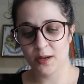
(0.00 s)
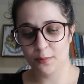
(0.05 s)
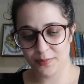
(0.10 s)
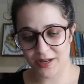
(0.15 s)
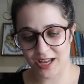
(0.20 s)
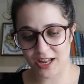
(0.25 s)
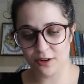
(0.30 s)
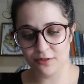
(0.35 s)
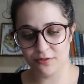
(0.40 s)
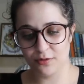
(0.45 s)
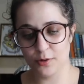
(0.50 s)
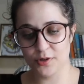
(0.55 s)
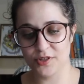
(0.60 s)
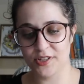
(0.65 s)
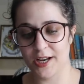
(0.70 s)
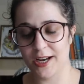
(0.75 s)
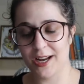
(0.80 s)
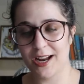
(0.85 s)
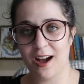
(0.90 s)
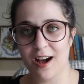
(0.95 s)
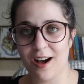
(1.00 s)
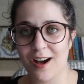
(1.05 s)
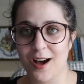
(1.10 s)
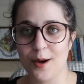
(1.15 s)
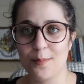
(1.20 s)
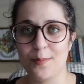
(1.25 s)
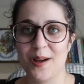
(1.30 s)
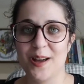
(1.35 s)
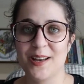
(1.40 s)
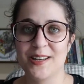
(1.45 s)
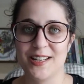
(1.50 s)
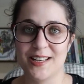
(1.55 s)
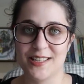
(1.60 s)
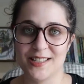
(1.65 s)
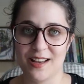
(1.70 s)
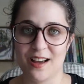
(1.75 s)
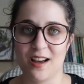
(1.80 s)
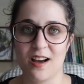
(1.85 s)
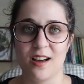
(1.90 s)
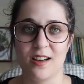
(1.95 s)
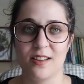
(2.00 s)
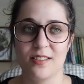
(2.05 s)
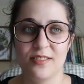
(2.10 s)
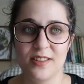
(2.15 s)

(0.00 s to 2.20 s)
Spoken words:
pianoforte, harp, and guitar,